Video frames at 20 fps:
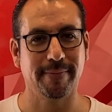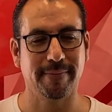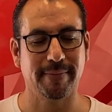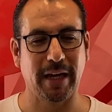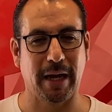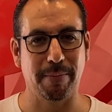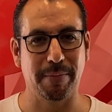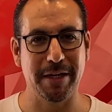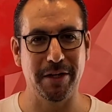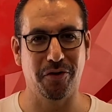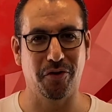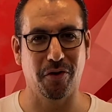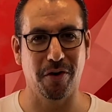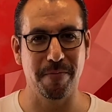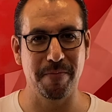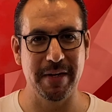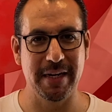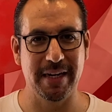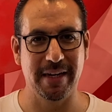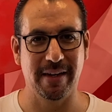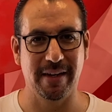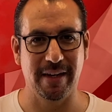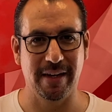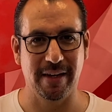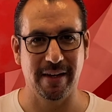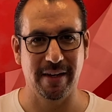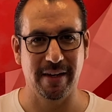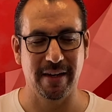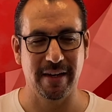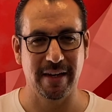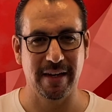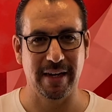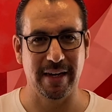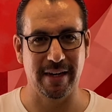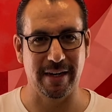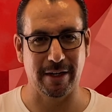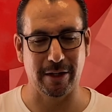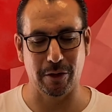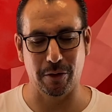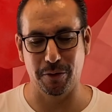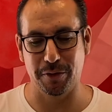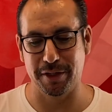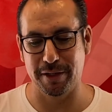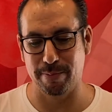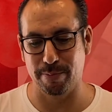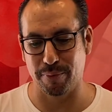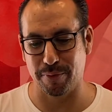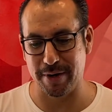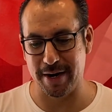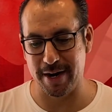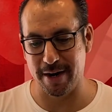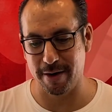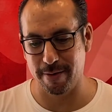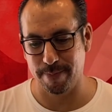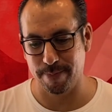Please join me in a closing prayer.